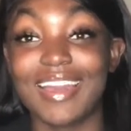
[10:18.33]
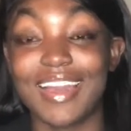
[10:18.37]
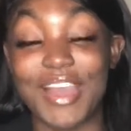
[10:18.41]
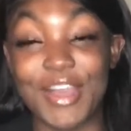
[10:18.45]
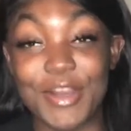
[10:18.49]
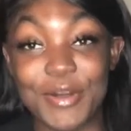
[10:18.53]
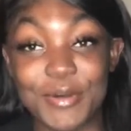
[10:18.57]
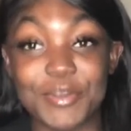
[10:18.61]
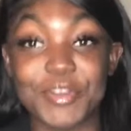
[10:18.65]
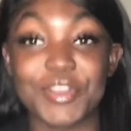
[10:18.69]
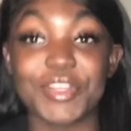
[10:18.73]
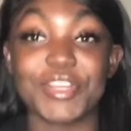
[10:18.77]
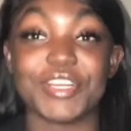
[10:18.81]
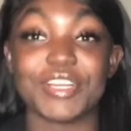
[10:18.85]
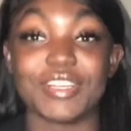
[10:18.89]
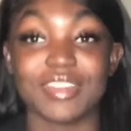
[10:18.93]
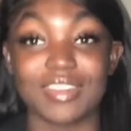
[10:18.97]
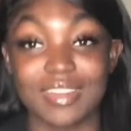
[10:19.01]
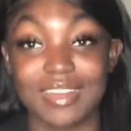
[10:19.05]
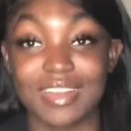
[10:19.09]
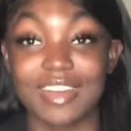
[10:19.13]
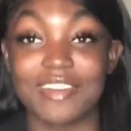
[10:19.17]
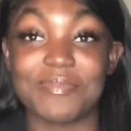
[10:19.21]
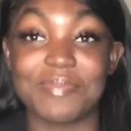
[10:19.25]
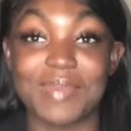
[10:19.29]
owner
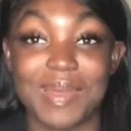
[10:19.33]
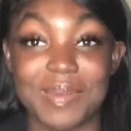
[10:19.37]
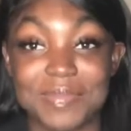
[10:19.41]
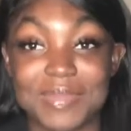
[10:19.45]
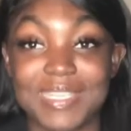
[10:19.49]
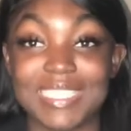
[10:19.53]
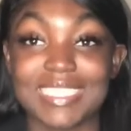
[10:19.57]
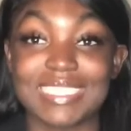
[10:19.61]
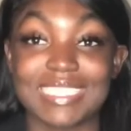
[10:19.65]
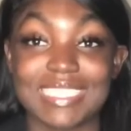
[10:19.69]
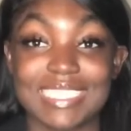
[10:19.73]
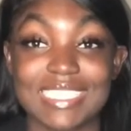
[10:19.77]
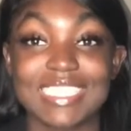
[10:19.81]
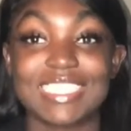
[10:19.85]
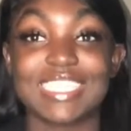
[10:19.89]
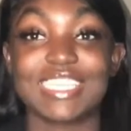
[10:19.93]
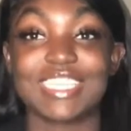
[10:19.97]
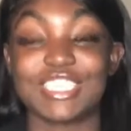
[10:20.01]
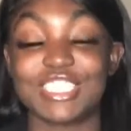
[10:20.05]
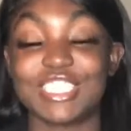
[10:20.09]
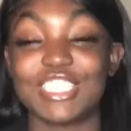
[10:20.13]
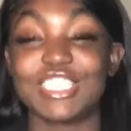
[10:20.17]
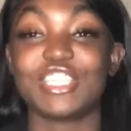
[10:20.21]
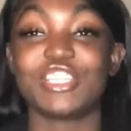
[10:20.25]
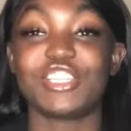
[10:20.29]
of my business,
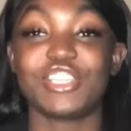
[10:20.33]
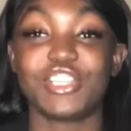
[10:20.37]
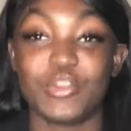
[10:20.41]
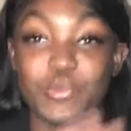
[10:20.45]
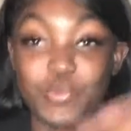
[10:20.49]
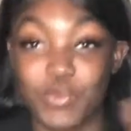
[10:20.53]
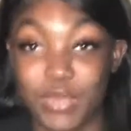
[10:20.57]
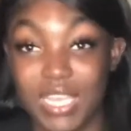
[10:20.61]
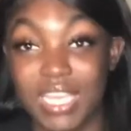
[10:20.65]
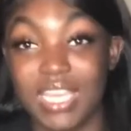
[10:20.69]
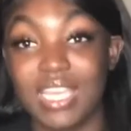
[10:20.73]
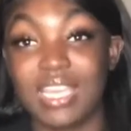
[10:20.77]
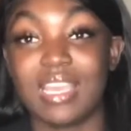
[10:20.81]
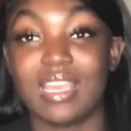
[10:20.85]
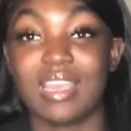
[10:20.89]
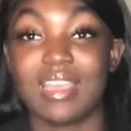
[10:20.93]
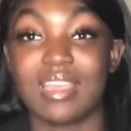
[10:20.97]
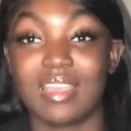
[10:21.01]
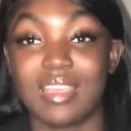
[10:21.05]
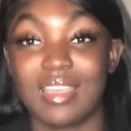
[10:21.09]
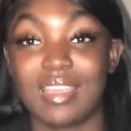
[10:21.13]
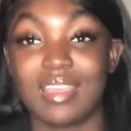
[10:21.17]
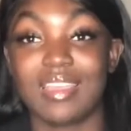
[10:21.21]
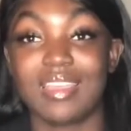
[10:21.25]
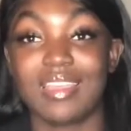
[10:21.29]
because she literally went
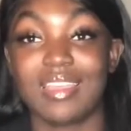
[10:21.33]
in